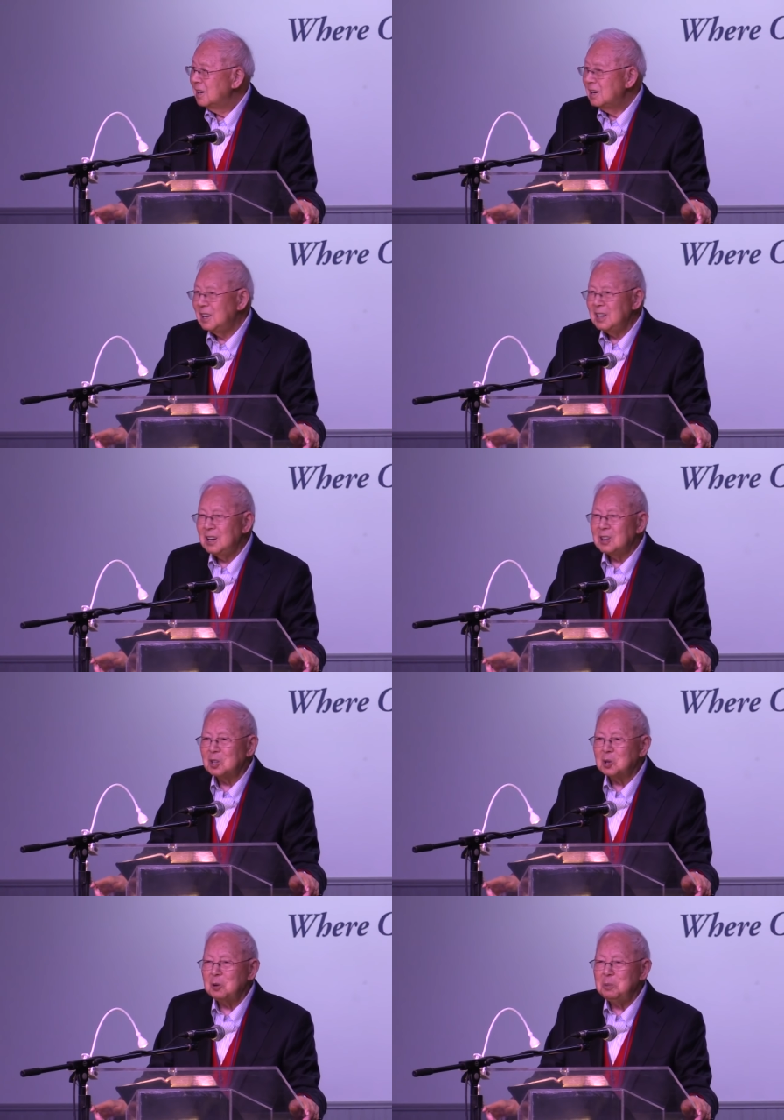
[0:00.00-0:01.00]
He
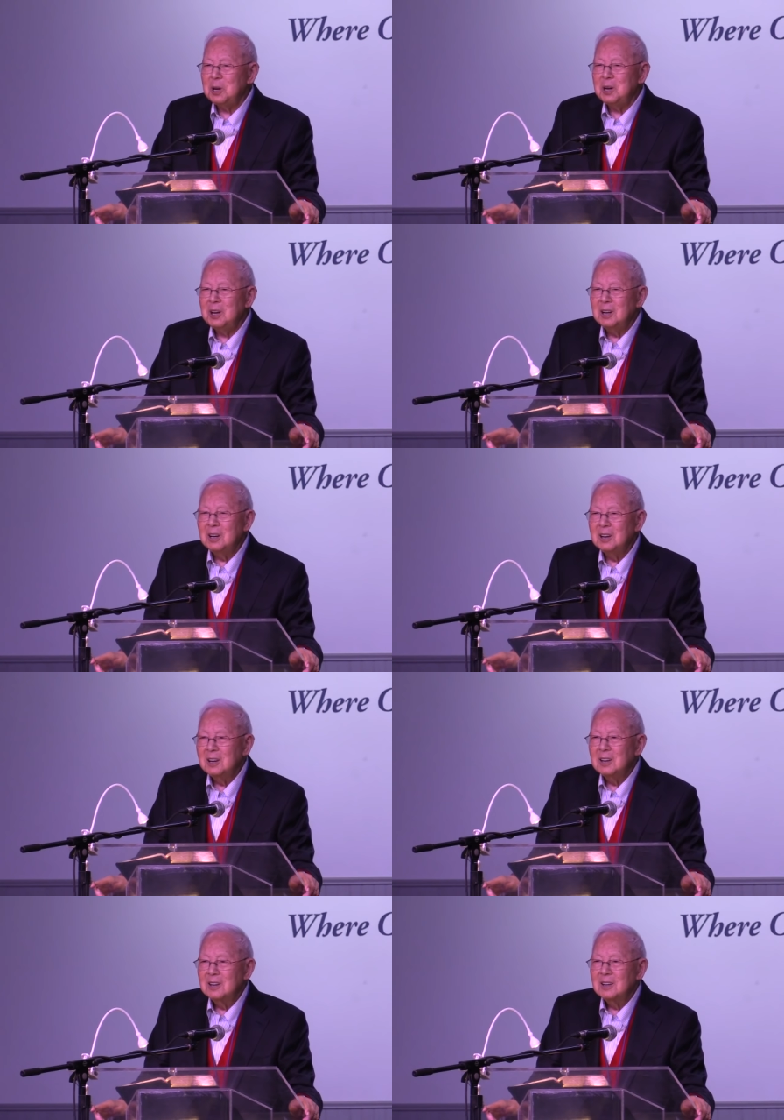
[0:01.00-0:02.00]
is to be
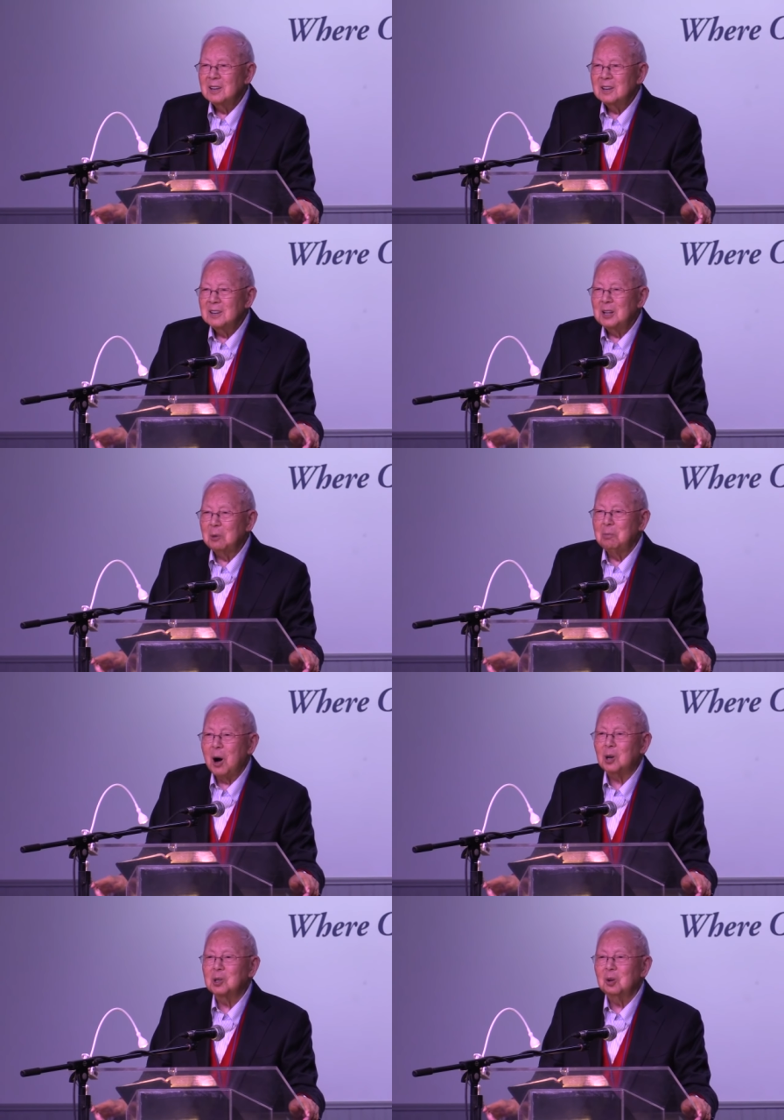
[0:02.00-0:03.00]
the
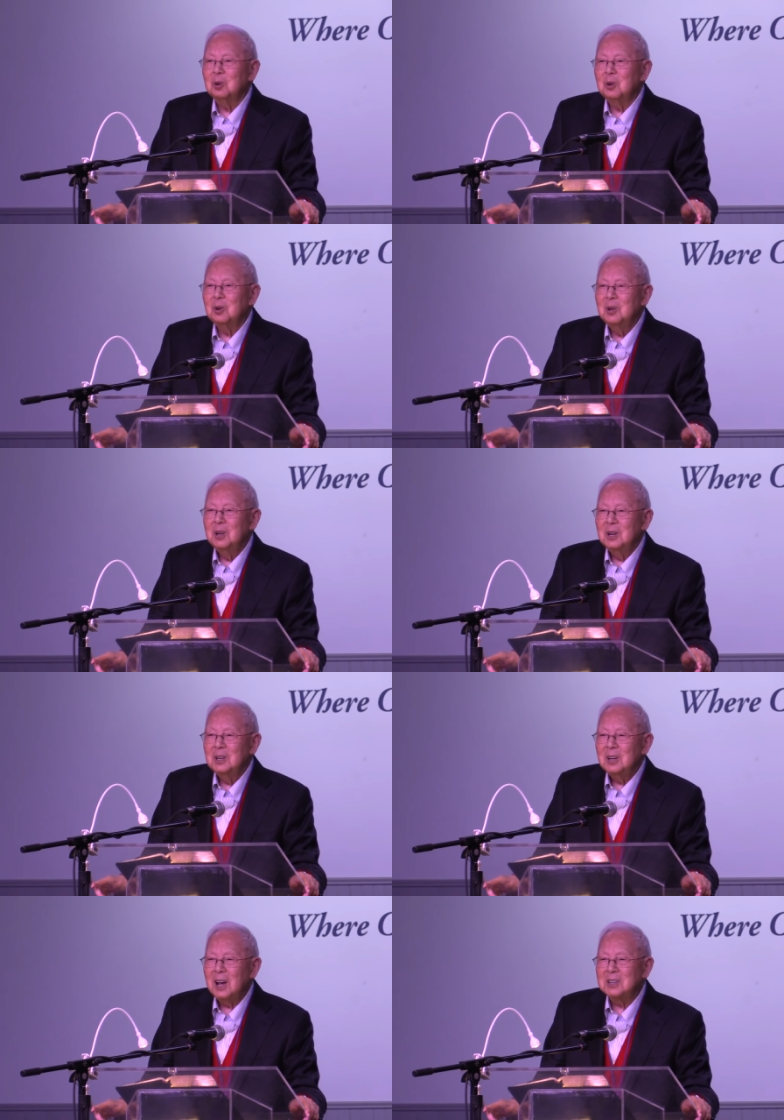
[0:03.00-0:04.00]
model,
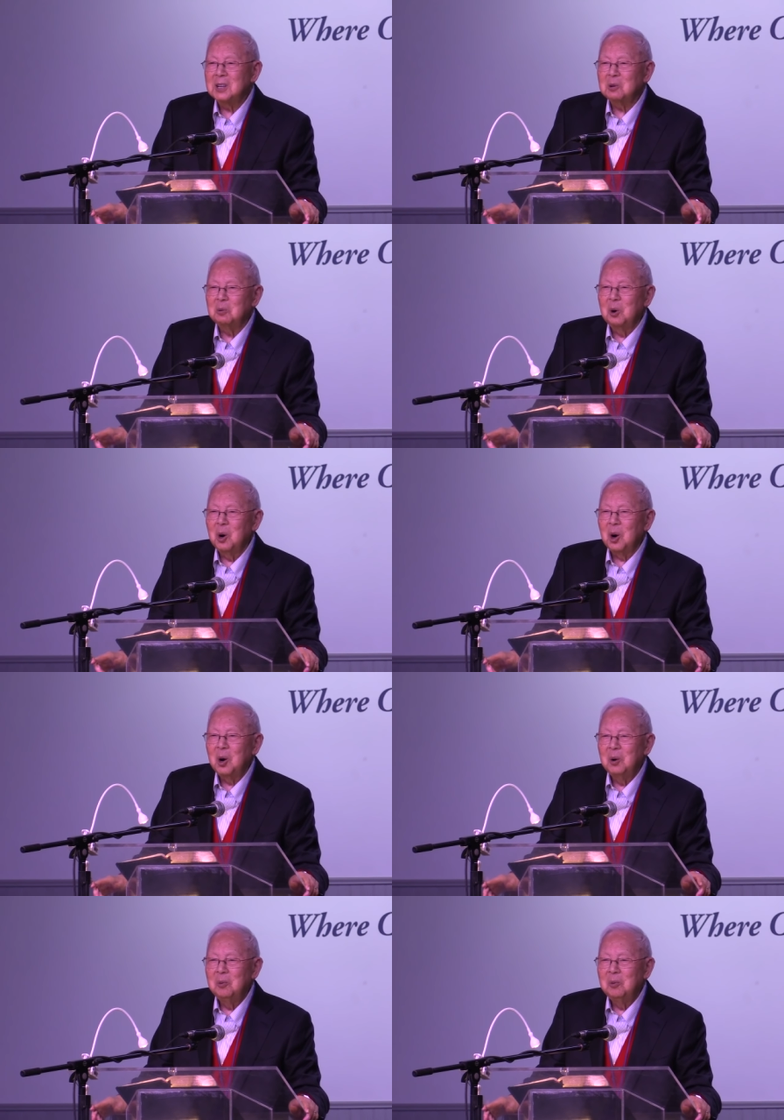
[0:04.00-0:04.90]
as it were.